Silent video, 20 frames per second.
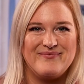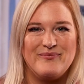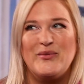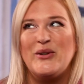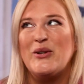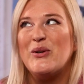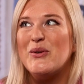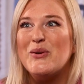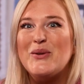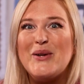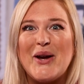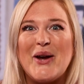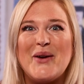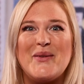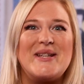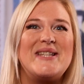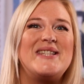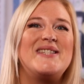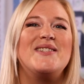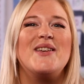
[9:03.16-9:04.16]
We all know
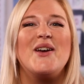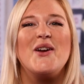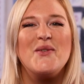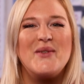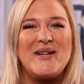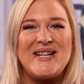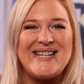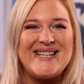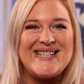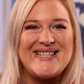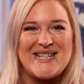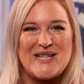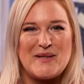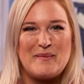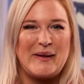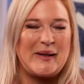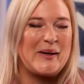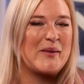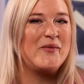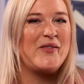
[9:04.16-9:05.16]
it's so easy to
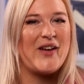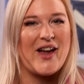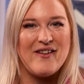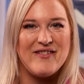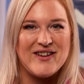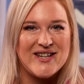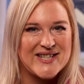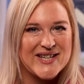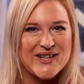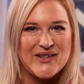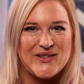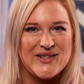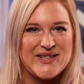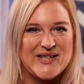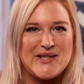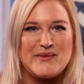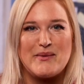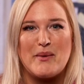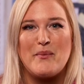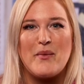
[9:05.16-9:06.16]
pick up various
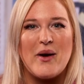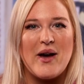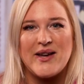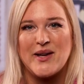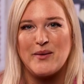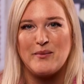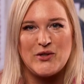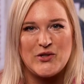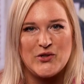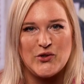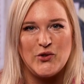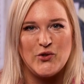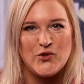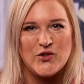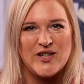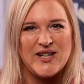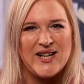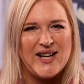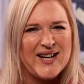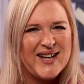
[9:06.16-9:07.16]
illnesses when working with
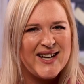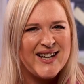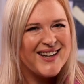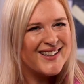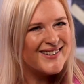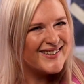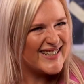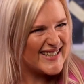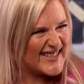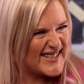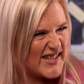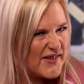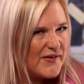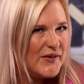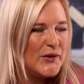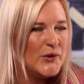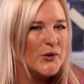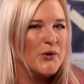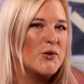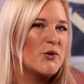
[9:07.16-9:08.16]
children, and it's
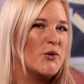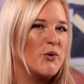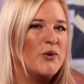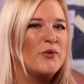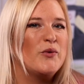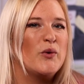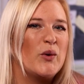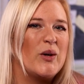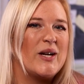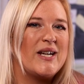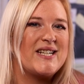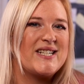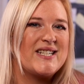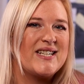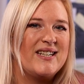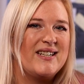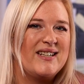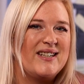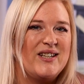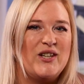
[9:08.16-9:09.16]
difficult to avoid.
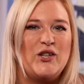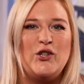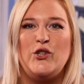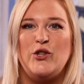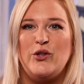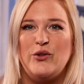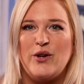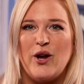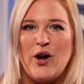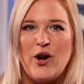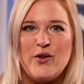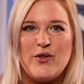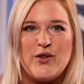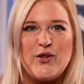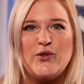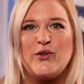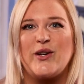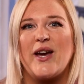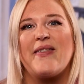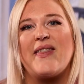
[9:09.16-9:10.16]
You know that
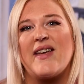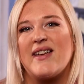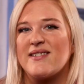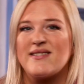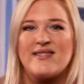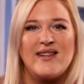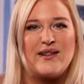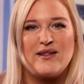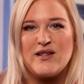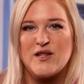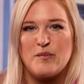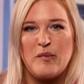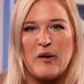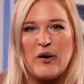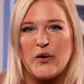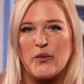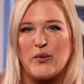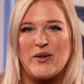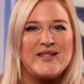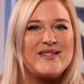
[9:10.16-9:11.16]
you'll get that sickness
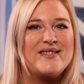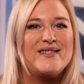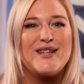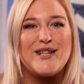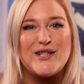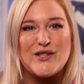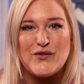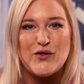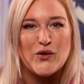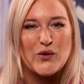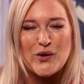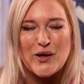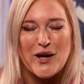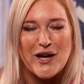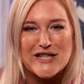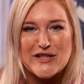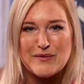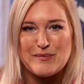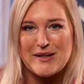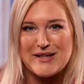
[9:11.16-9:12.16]
bug when 6 of your
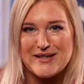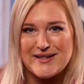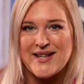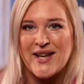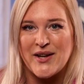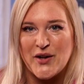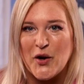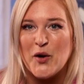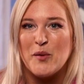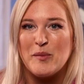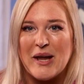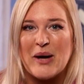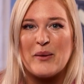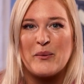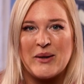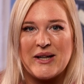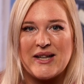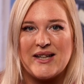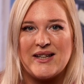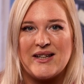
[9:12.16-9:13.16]
class have been sent home that
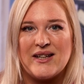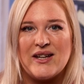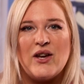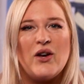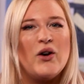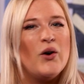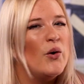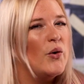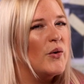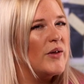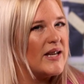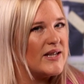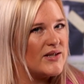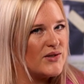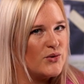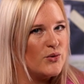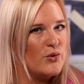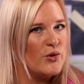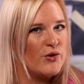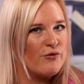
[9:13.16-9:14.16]
week, or that
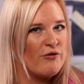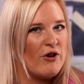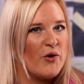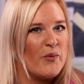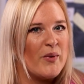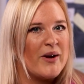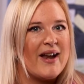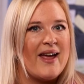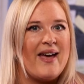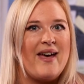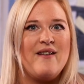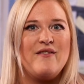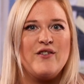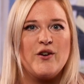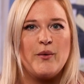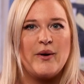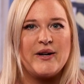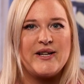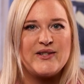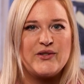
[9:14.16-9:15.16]
sore throat when
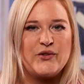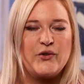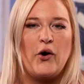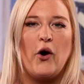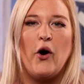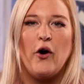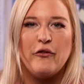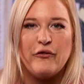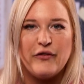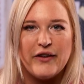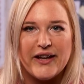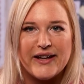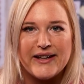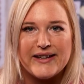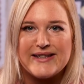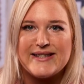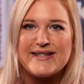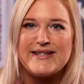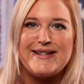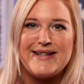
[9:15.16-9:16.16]
everyone is coughing
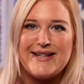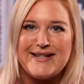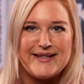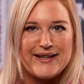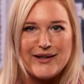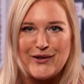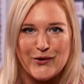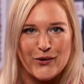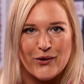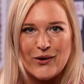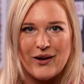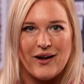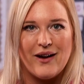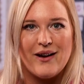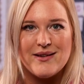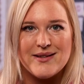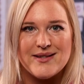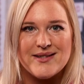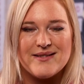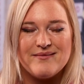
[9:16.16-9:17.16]
and sneezing in your
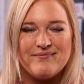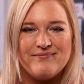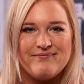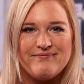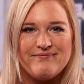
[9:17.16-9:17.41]
class.